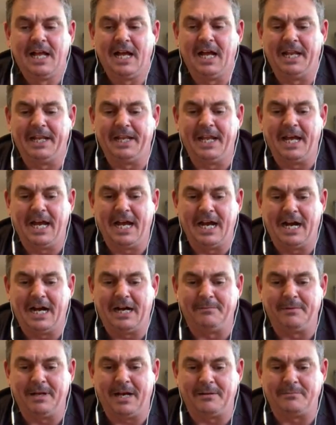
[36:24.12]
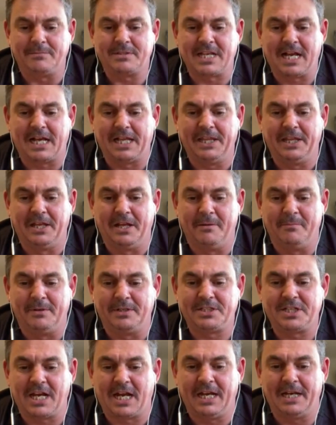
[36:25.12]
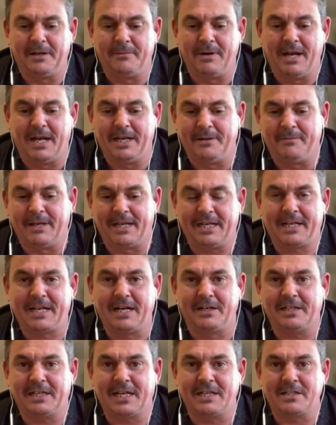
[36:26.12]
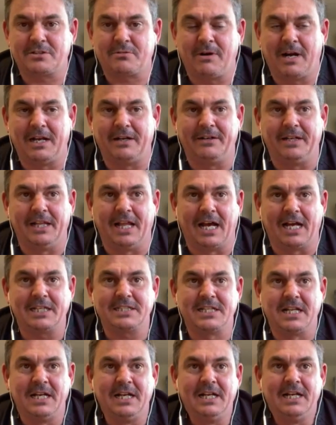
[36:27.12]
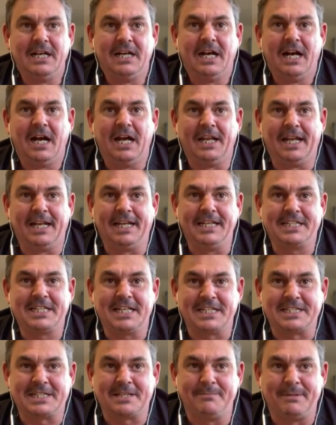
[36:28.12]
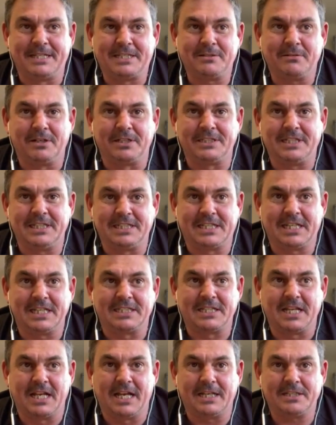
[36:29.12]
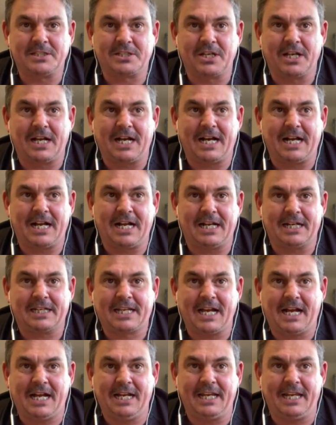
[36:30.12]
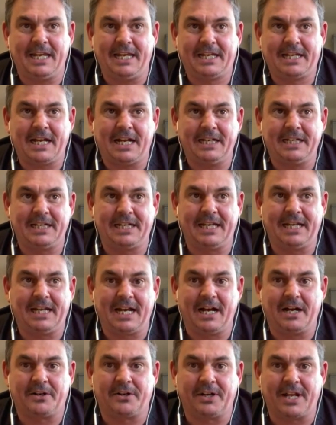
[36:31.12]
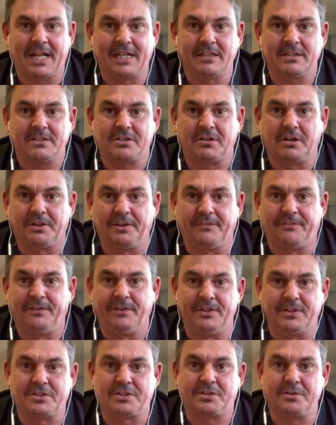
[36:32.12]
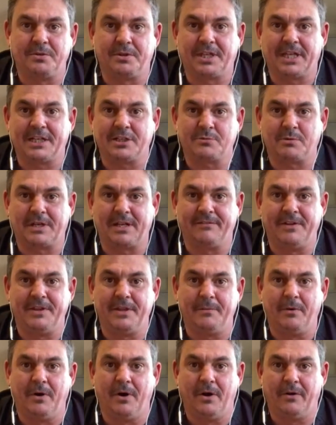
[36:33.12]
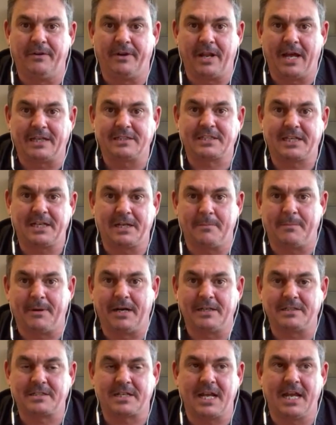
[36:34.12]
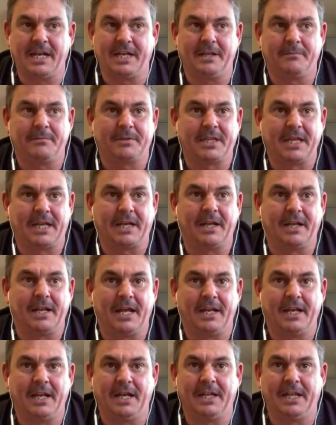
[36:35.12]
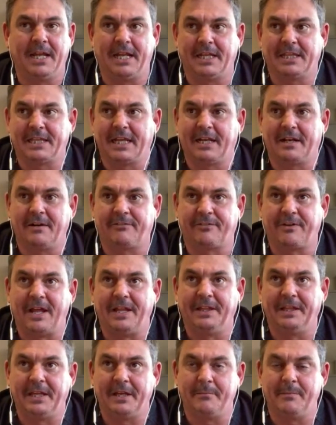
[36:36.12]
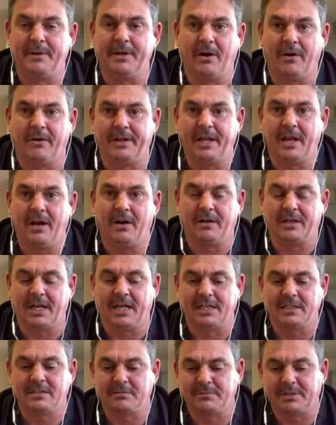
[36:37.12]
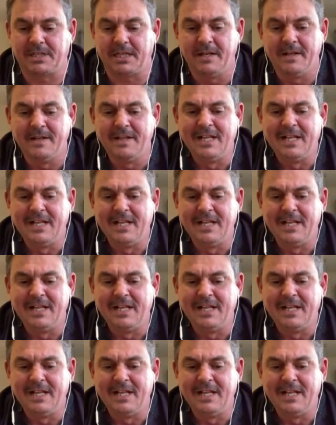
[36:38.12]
And I'm sat there and we're chatting away. Anyway, it gets quite relaxed. And then he says to me, he says, so he kind of didn't get a good answer on the first two things, whatever they were, and asking about a stadium thing. And then I think a friendly, and we'd already organised something.